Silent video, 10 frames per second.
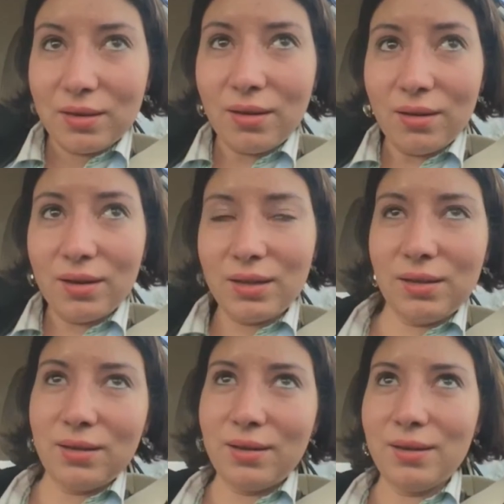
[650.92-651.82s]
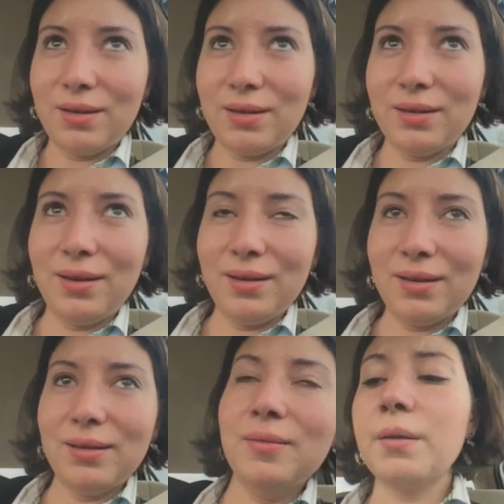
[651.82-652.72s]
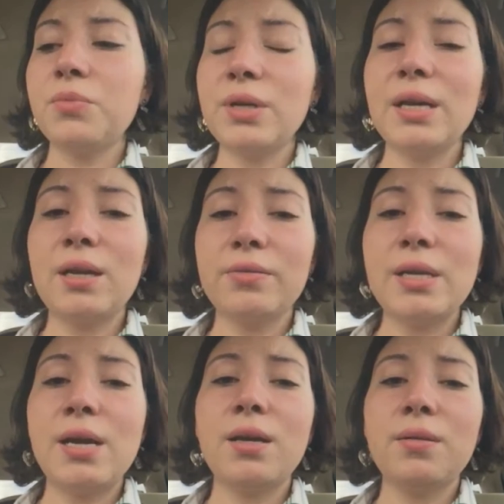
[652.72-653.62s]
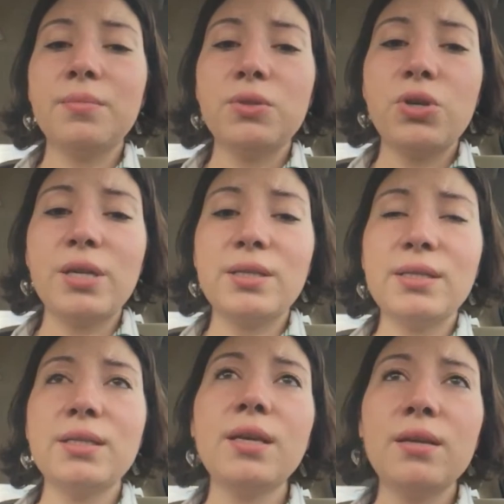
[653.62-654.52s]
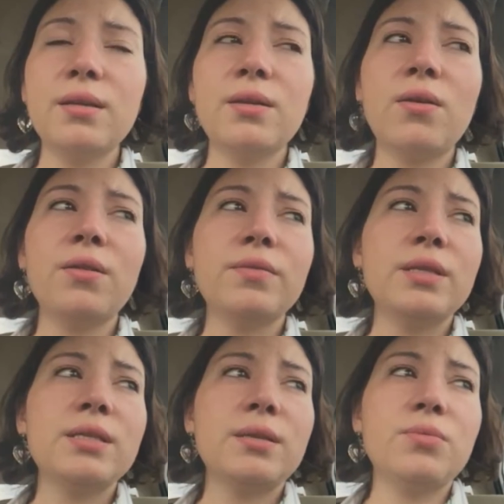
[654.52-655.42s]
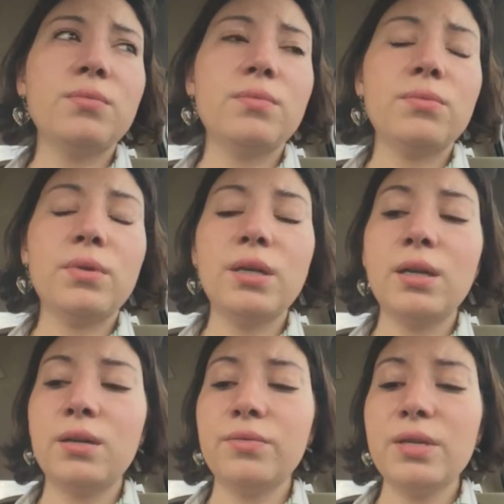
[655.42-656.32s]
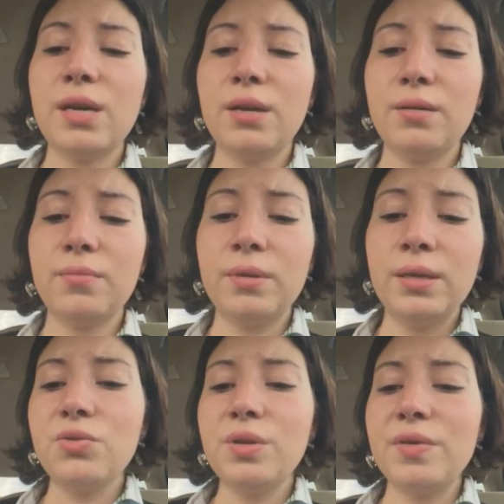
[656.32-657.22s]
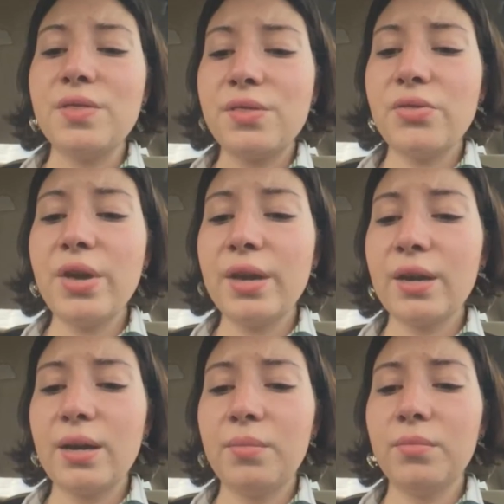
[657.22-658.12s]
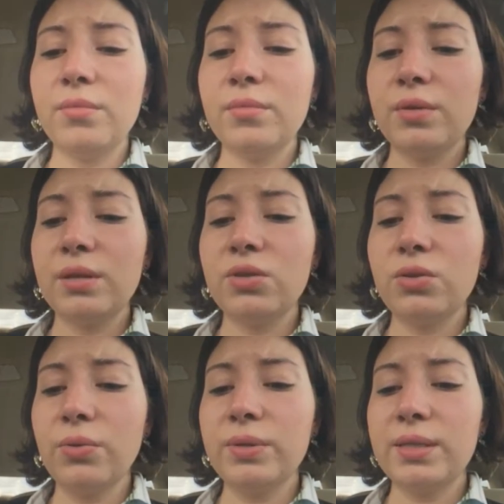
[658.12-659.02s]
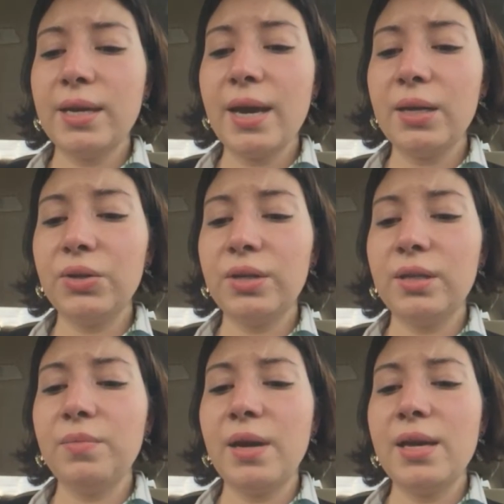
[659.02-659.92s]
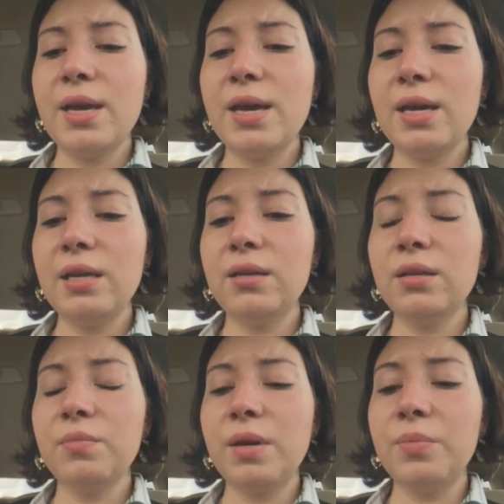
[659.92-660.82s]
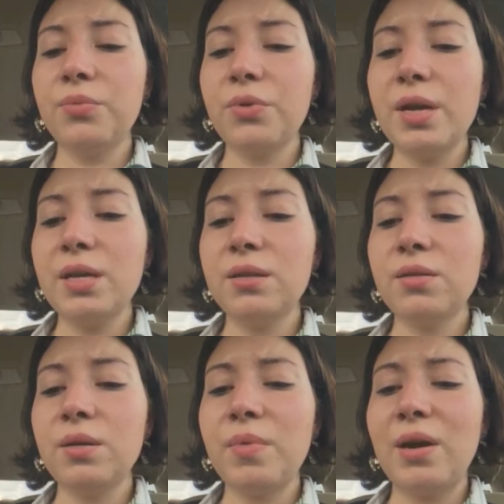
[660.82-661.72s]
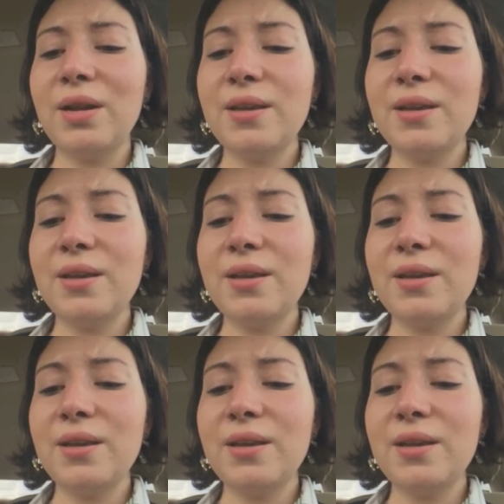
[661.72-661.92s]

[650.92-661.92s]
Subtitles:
I'm running out of time trying to say all of this. I'm running out of time to even think. I'm so scattered in my head, in my brain, about